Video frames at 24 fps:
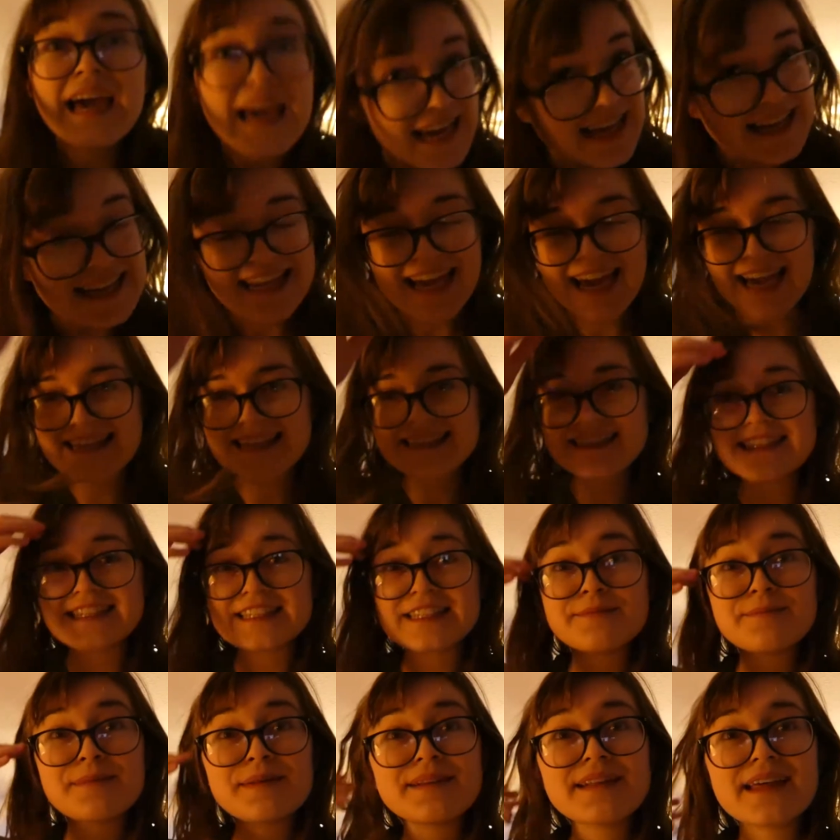and yes,
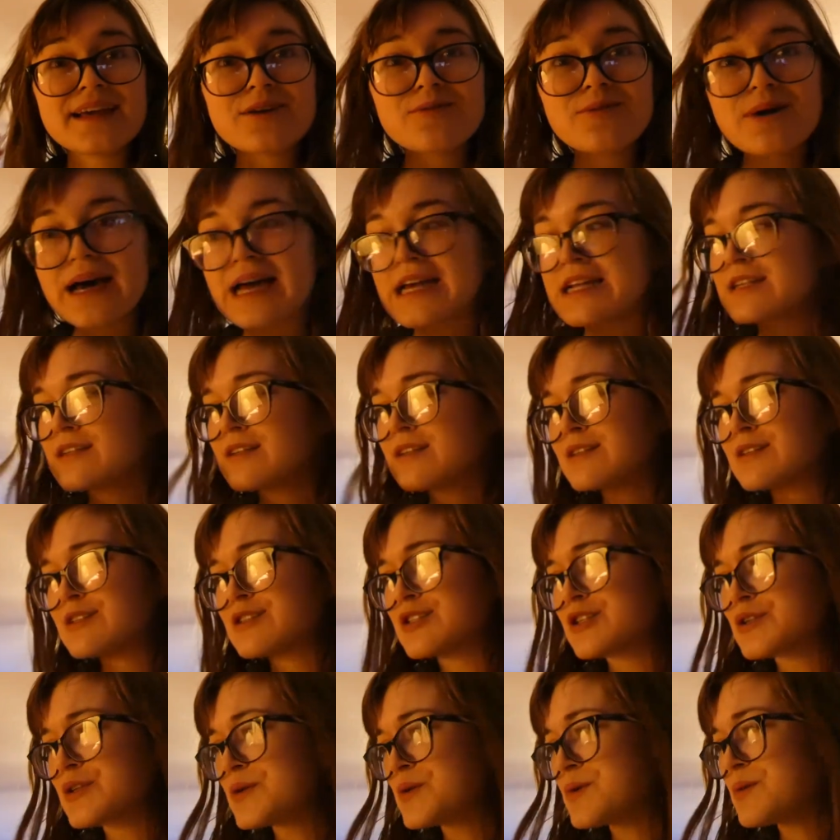it's been like, what,
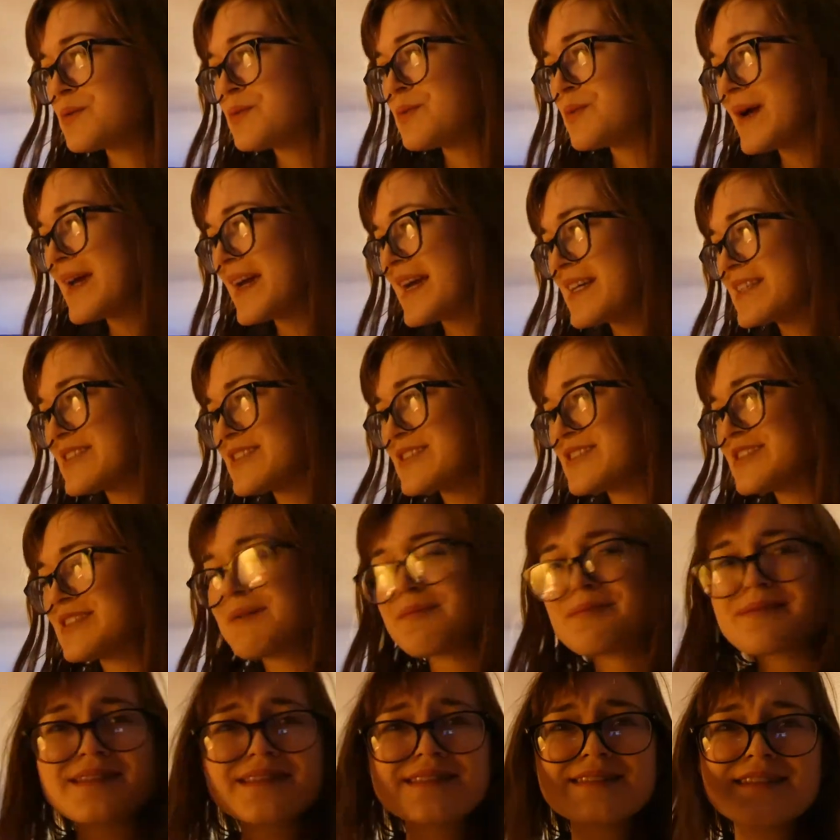2 weeks or
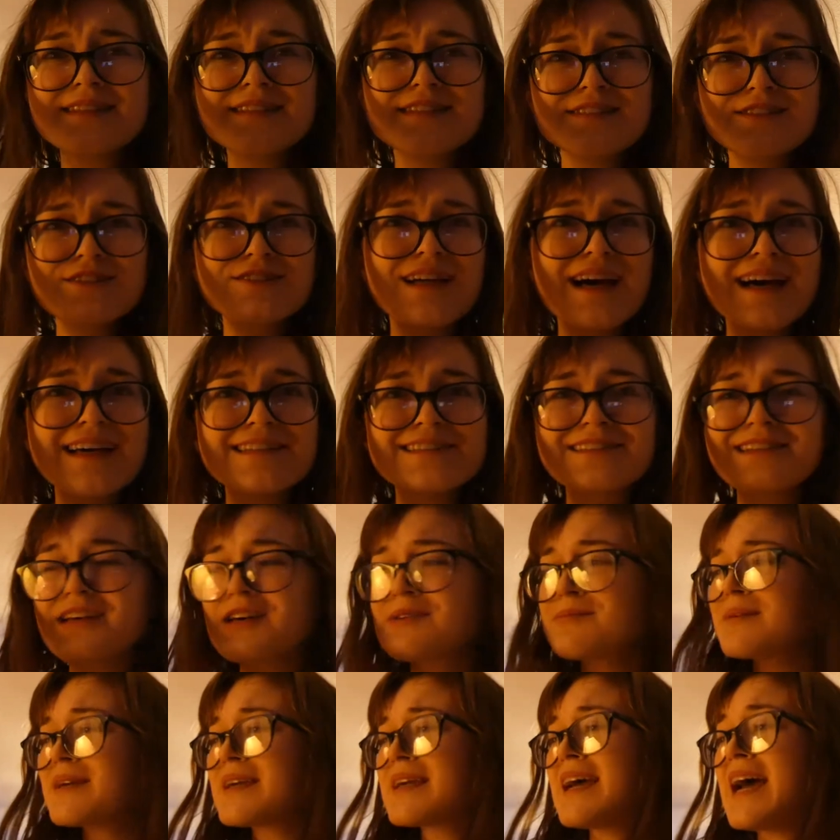something since you last
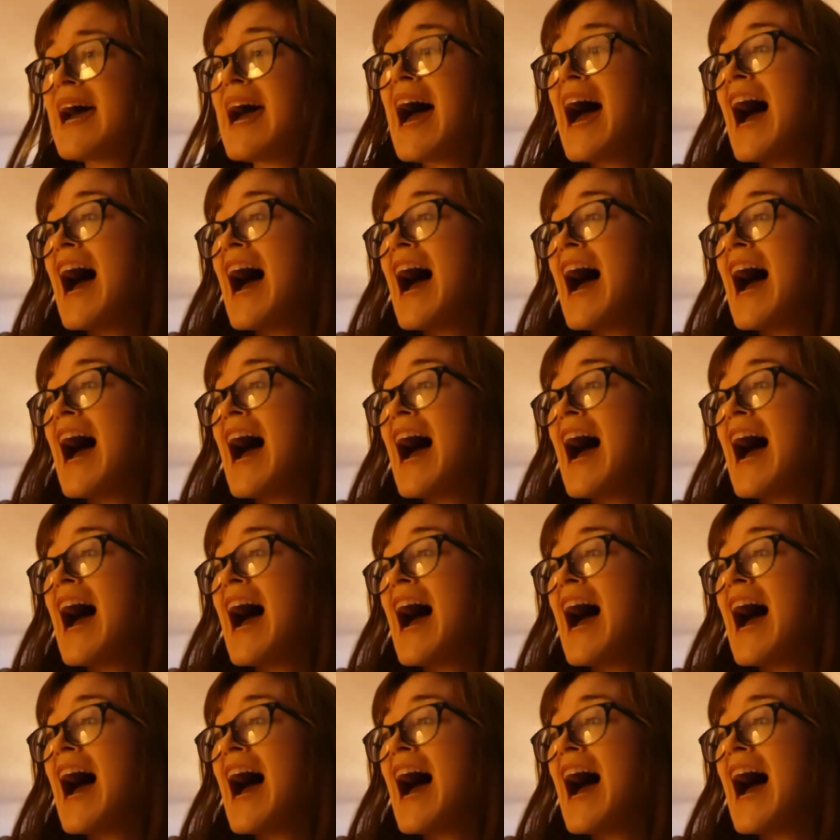saw me?